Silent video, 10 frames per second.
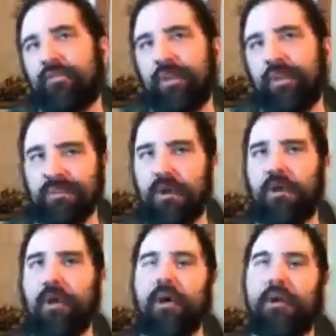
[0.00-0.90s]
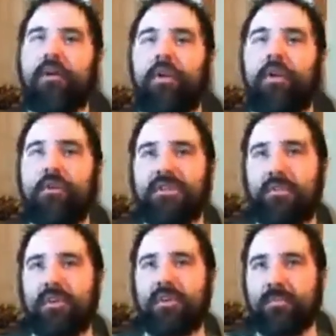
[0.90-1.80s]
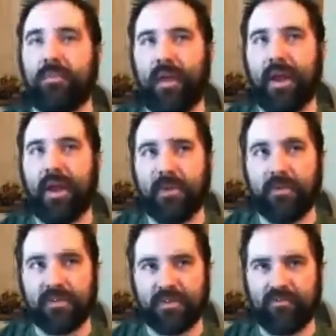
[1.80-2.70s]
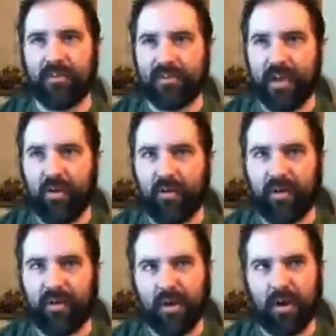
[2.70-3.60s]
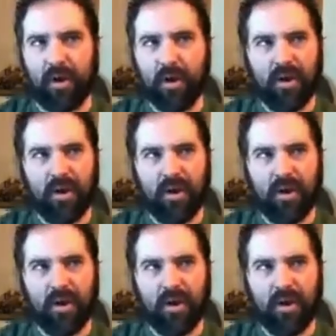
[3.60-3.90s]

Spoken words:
but it was a field down near Pittsburgh, I think it was,